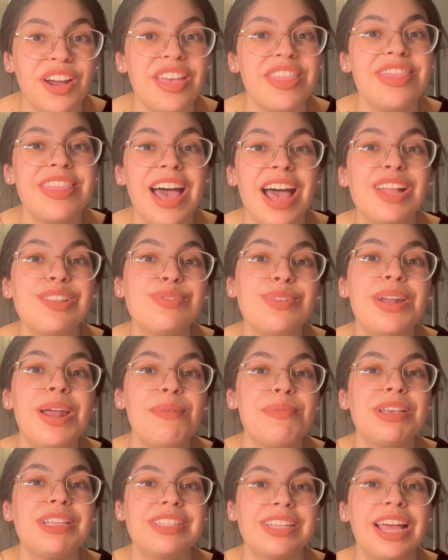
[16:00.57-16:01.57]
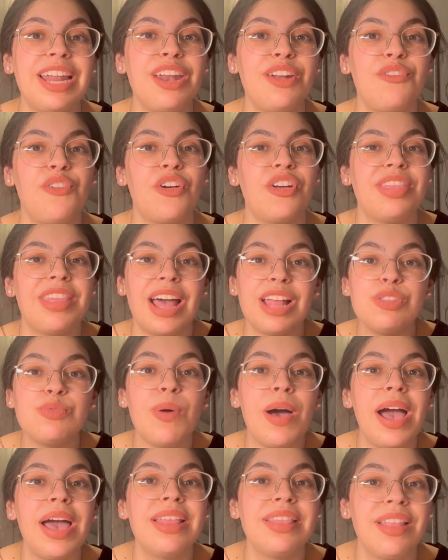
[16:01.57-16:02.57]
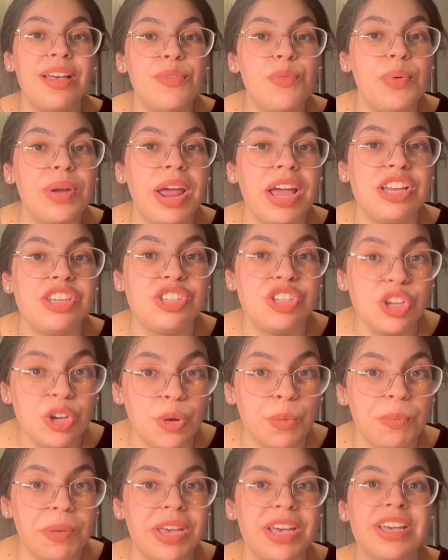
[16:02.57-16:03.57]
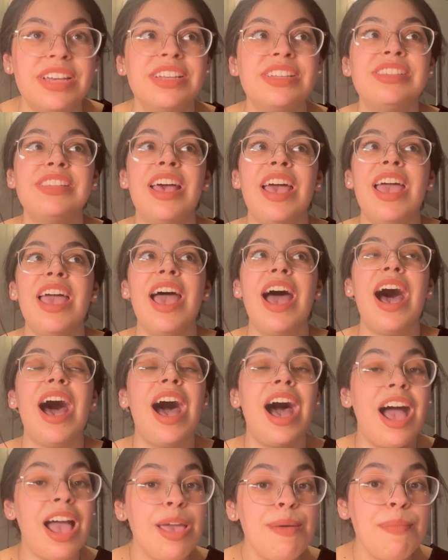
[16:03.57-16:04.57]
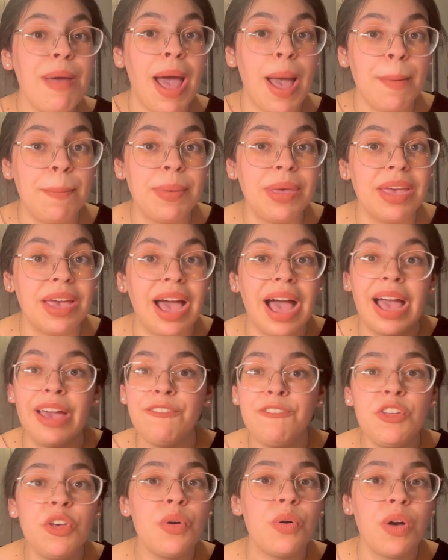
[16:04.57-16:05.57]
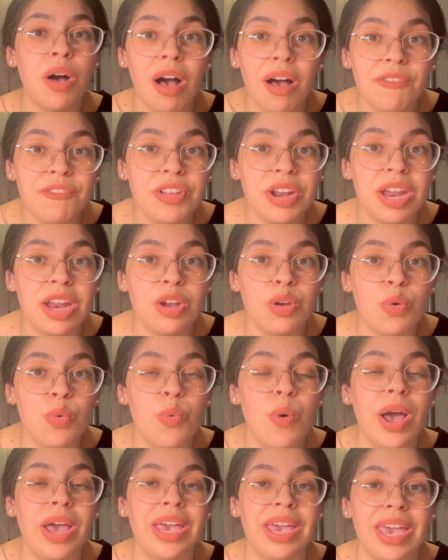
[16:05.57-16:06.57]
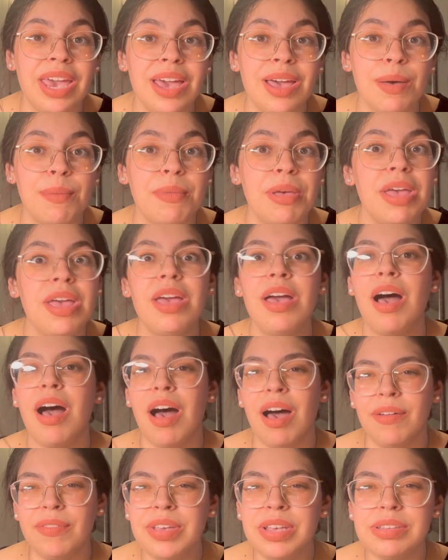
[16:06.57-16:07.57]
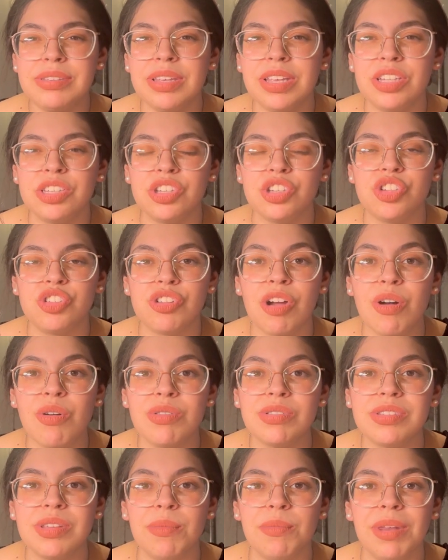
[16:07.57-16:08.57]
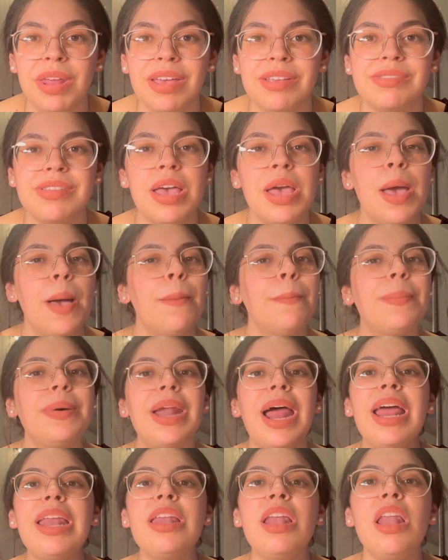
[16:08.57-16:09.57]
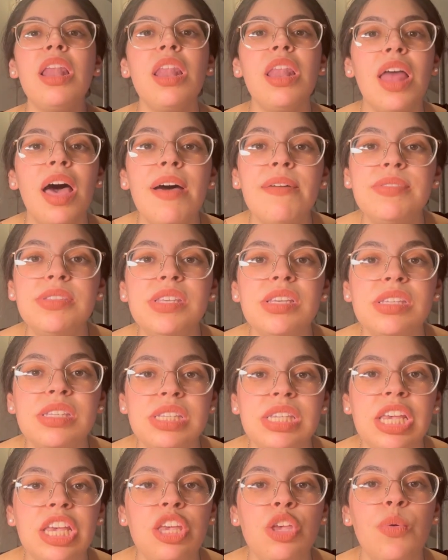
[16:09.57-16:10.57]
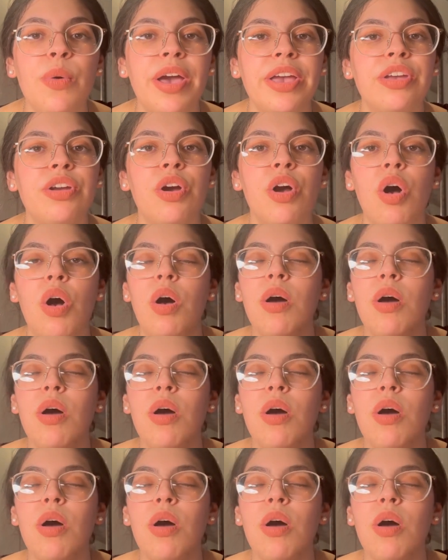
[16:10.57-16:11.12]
And that's what I'm excited for. That's why I love what I do, because I'm happy. I feel confident in who I am. Obviously, it's a struggle some days, but I'd love to see you at your